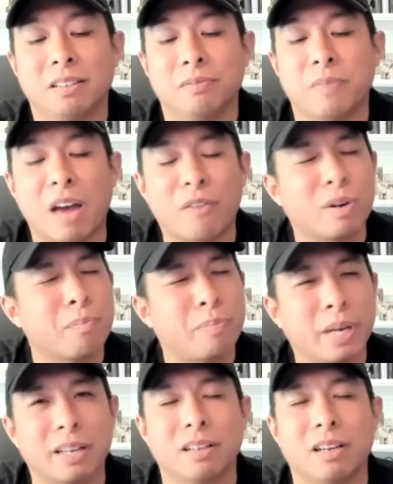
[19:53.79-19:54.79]
every
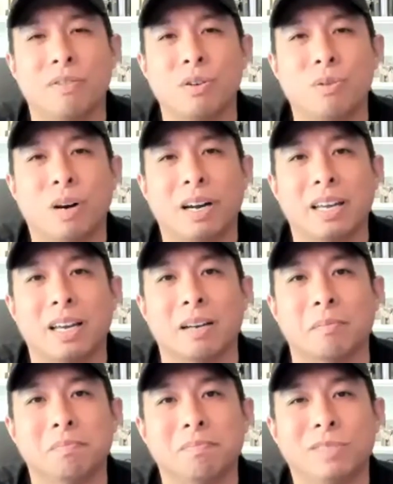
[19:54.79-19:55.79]
bit of who I
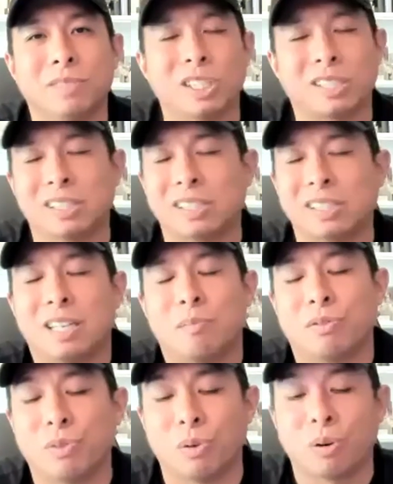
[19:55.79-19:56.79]
am, just as I did
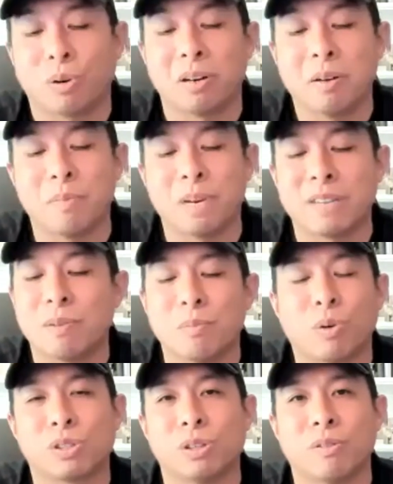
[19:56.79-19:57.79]
before, but even
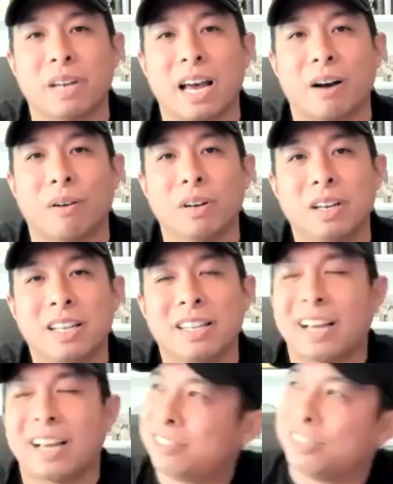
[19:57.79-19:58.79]
more so now,
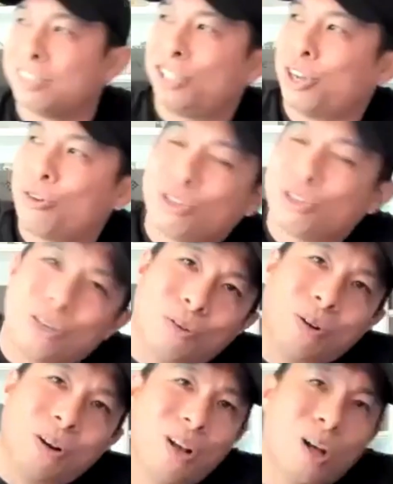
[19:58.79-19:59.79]
not just to show
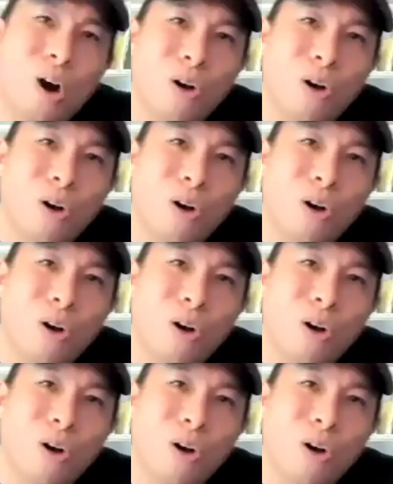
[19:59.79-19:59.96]
you all